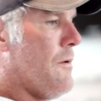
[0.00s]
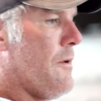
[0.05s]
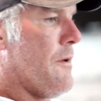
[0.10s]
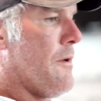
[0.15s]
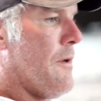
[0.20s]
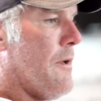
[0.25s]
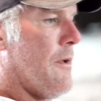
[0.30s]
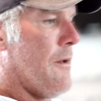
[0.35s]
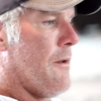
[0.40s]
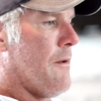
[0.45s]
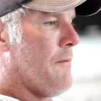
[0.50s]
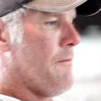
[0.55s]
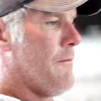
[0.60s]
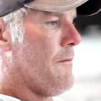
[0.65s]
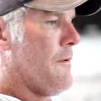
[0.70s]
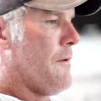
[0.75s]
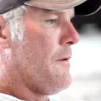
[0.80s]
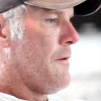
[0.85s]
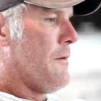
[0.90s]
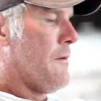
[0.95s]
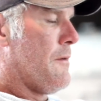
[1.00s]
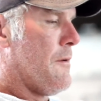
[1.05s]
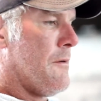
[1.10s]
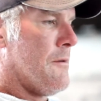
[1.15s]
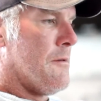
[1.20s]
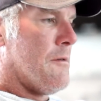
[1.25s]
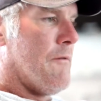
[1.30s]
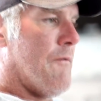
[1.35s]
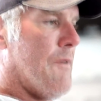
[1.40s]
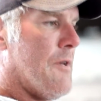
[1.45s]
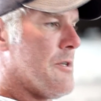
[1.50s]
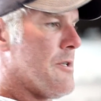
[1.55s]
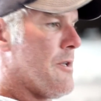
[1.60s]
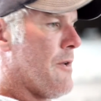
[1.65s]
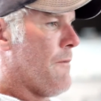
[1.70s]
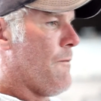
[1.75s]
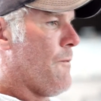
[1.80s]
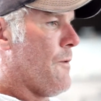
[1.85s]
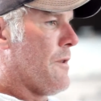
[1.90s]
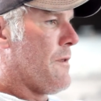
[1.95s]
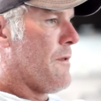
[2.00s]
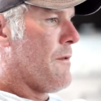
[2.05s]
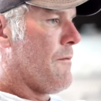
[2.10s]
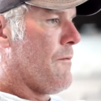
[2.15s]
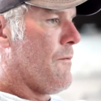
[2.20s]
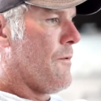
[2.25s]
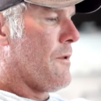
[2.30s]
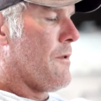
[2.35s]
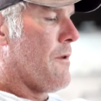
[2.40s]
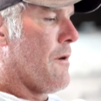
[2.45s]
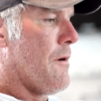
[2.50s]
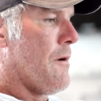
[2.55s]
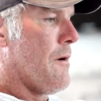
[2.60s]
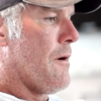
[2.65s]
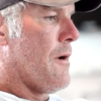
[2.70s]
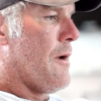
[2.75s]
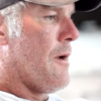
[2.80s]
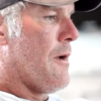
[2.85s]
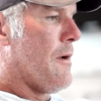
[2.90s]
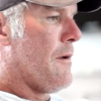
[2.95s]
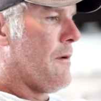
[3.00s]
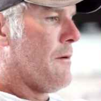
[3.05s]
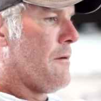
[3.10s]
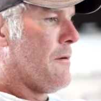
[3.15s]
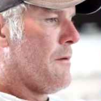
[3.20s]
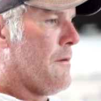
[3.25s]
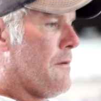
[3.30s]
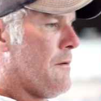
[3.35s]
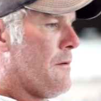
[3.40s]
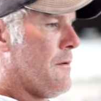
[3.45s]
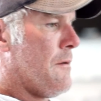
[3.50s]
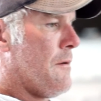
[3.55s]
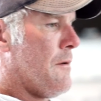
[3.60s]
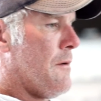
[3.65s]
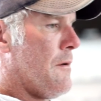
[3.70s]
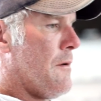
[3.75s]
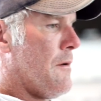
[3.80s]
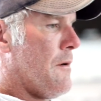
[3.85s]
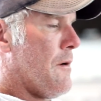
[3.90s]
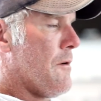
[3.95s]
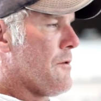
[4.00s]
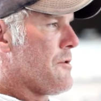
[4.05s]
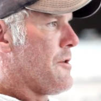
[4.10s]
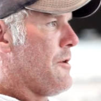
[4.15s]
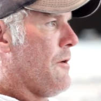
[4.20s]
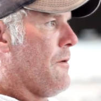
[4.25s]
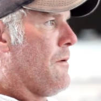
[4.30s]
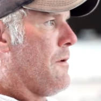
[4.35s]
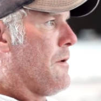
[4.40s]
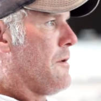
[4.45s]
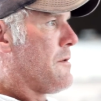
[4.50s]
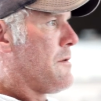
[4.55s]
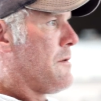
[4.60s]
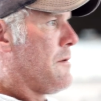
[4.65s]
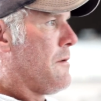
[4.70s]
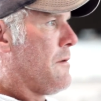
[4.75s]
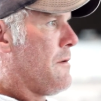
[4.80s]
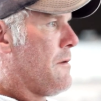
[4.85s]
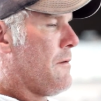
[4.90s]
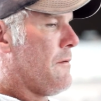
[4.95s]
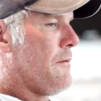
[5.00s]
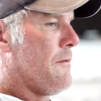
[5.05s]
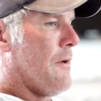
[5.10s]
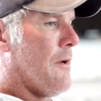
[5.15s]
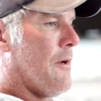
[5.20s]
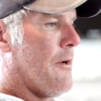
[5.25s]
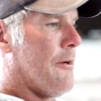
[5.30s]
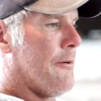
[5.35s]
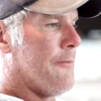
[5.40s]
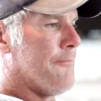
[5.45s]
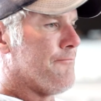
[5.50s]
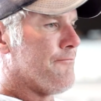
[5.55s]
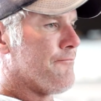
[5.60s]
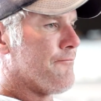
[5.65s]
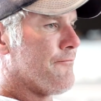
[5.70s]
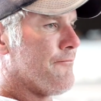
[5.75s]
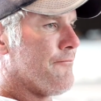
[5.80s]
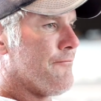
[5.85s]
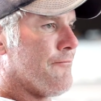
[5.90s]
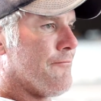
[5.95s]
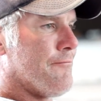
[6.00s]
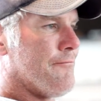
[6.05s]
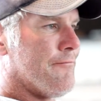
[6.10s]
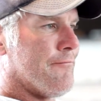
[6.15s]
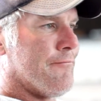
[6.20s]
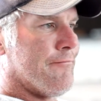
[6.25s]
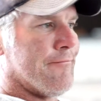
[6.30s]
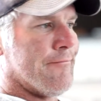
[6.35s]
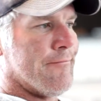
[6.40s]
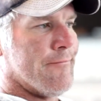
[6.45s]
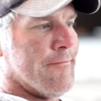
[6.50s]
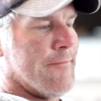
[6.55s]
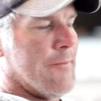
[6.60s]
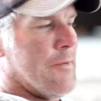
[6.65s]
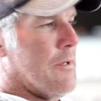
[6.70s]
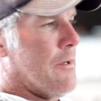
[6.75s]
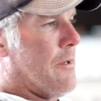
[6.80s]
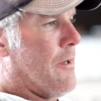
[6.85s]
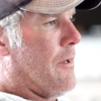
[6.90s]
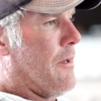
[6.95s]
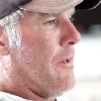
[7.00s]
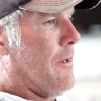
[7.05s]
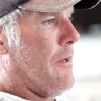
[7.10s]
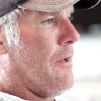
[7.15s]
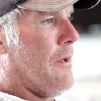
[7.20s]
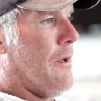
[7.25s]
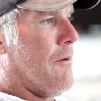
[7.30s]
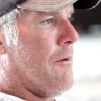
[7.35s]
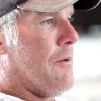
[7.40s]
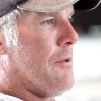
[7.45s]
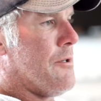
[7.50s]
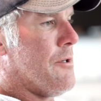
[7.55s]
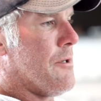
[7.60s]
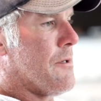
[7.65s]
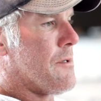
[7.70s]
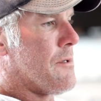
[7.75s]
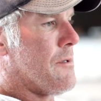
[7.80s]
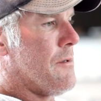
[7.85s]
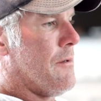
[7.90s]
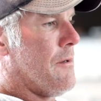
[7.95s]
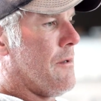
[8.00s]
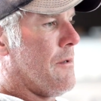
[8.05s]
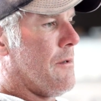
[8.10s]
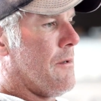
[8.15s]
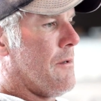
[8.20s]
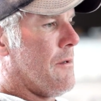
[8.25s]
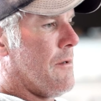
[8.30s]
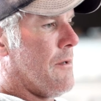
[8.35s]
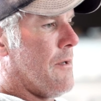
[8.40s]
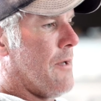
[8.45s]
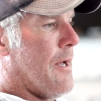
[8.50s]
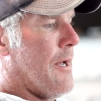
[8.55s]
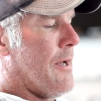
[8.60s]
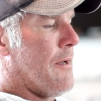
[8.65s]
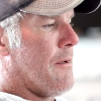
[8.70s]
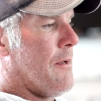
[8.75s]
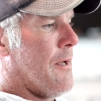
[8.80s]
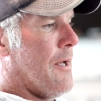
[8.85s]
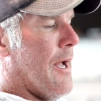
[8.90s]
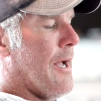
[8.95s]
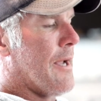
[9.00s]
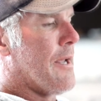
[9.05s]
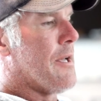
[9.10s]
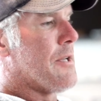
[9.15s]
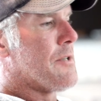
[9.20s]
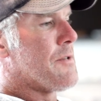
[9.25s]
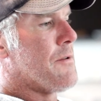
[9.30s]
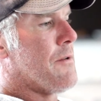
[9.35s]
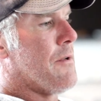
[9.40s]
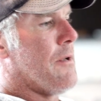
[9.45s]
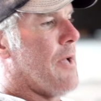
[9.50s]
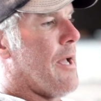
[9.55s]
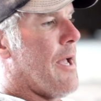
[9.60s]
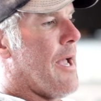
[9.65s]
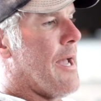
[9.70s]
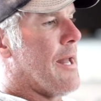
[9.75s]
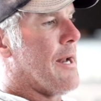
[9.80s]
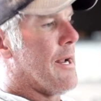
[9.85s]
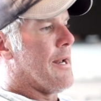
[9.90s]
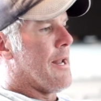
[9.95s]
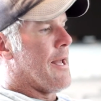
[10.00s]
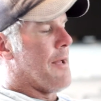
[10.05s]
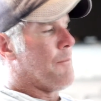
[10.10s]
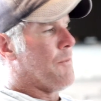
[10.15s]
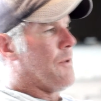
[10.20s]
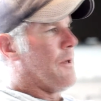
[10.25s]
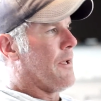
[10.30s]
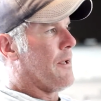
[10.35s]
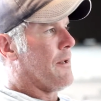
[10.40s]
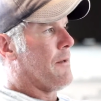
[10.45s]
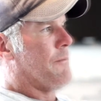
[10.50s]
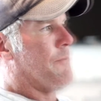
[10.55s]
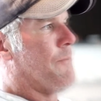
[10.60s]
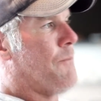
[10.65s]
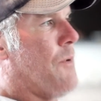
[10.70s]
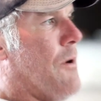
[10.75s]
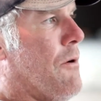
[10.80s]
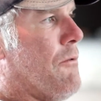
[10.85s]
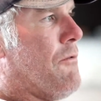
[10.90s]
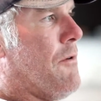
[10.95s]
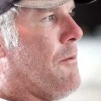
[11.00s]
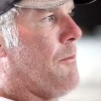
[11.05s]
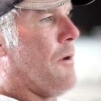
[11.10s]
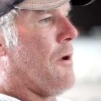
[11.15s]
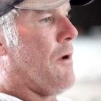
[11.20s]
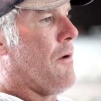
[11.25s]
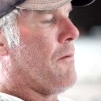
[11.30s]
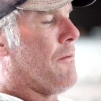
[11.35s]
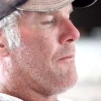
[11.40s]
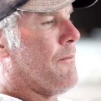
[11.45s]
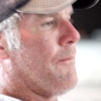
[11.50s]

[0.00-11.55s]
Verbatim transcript: and visiting with her her students, you know, it just, I guess had I not played pro football,